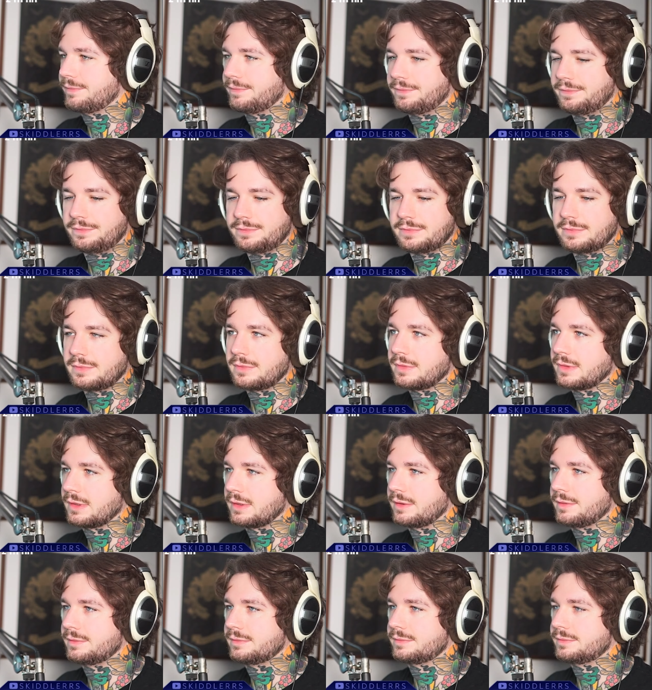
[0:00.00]

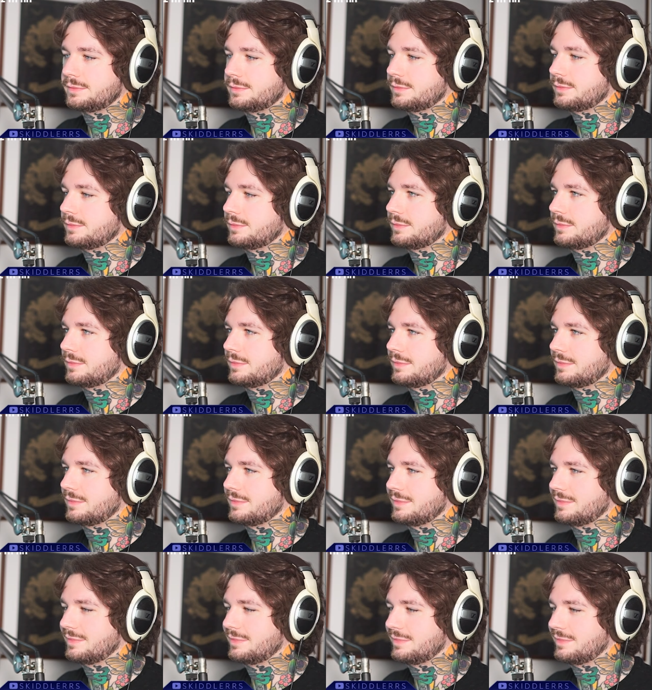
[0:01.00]

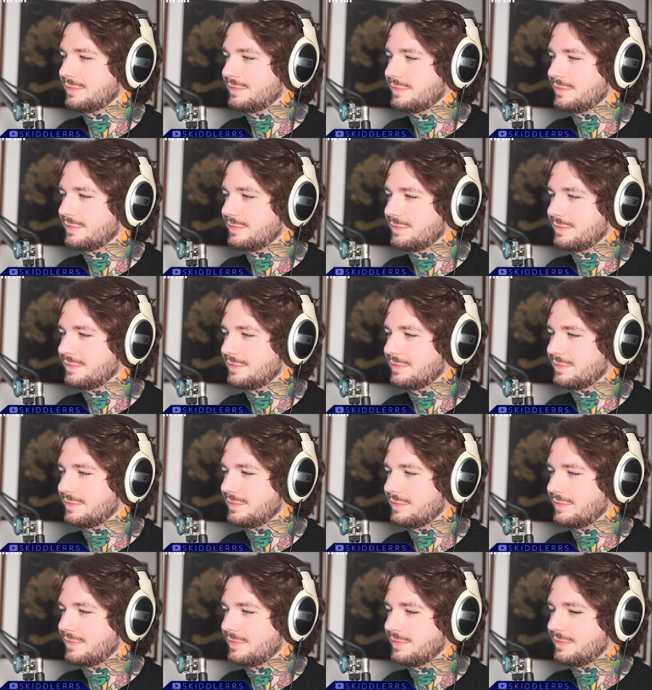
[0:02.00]

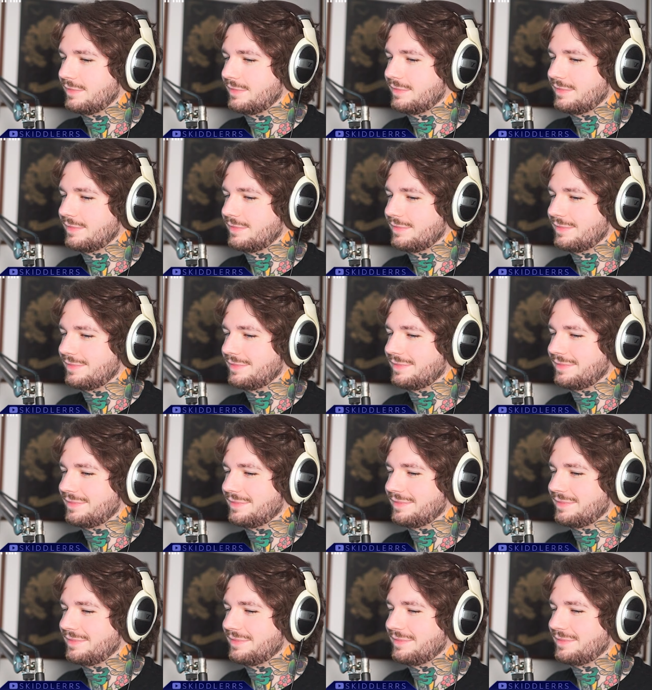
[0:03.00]

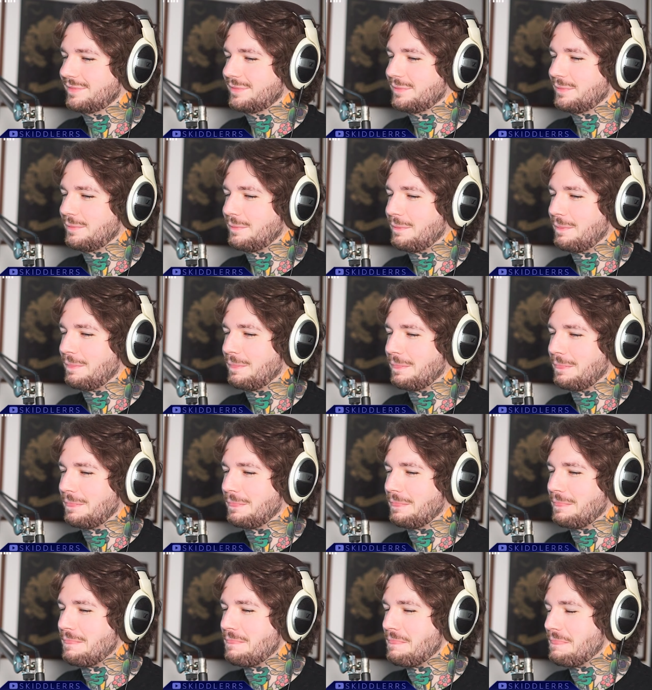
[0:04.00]

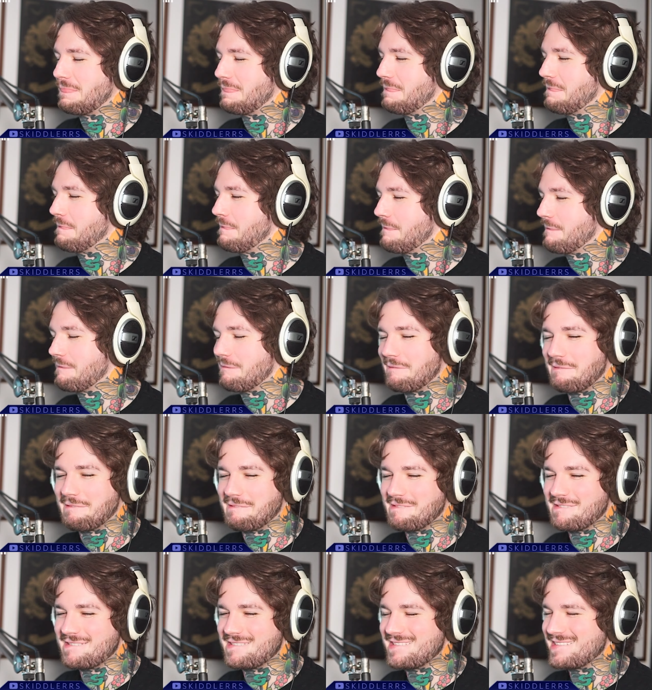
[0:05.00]

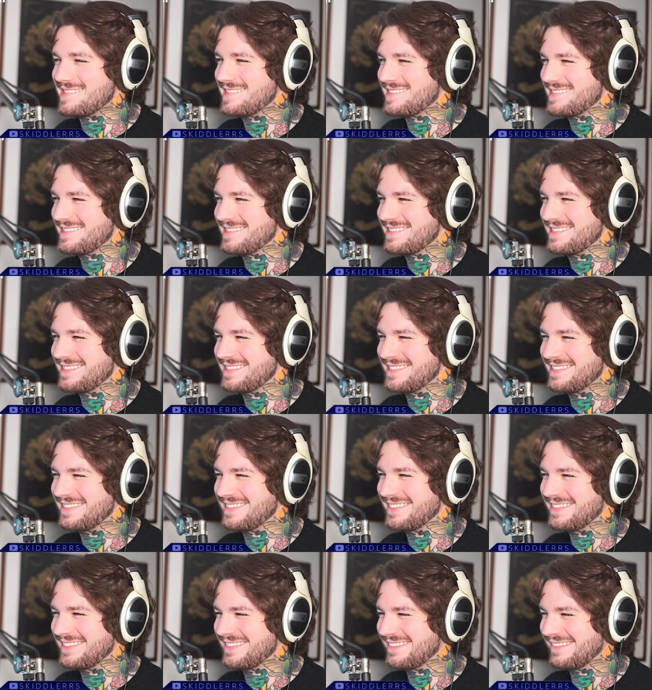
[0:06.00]

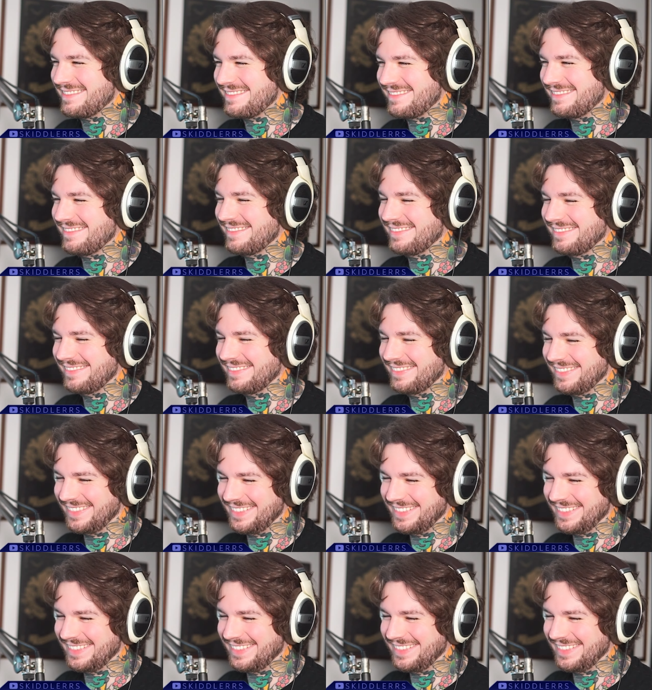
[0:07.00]
Nothing is said.